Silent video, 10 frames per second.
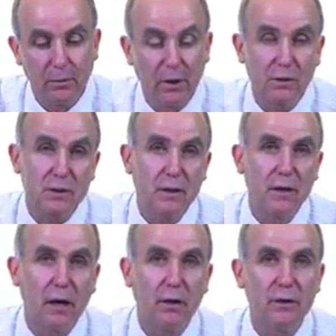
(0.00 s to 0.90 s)
We also
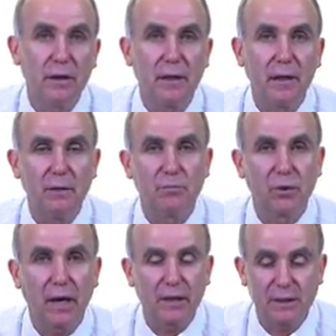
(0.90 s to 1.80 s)
know that in
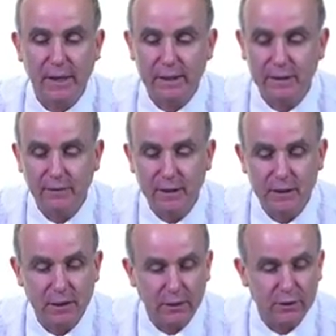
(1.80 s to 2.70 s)
production
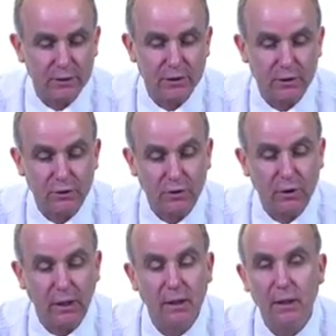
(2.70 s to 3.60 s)
activities such as
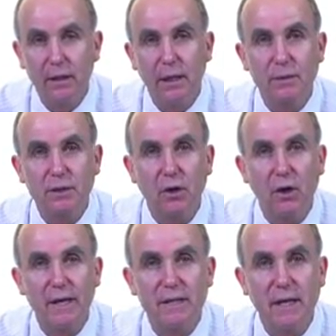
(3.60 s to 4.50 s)
sugar, there was a
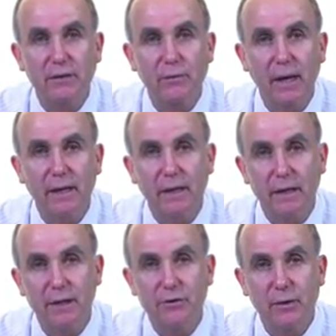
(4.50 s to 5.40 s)
high death rate
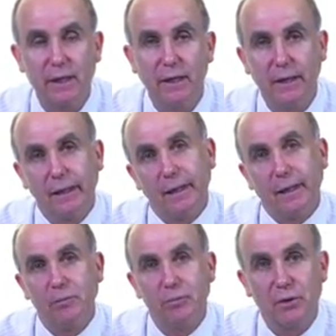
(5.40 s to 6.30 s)
and injury
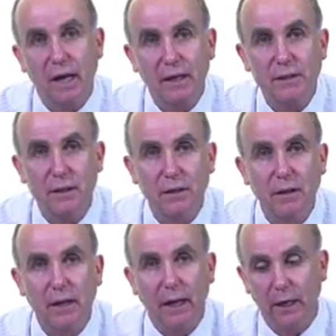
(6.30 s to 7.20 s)
in
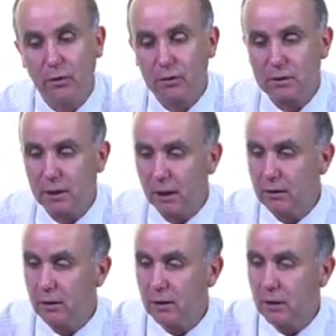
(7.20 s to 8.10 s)
production, and
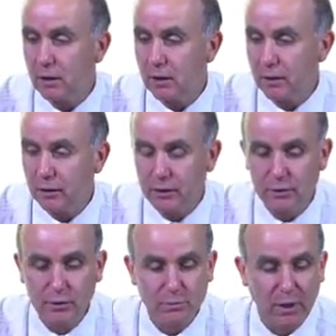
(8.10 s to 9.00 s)
also
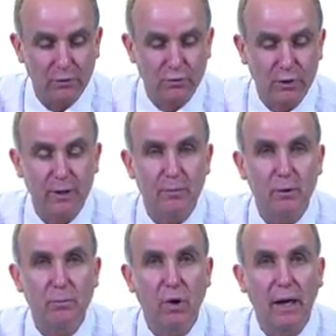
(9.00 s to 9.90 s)
huge
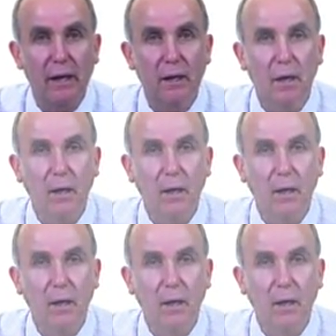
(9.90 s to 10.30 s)
maltreatment by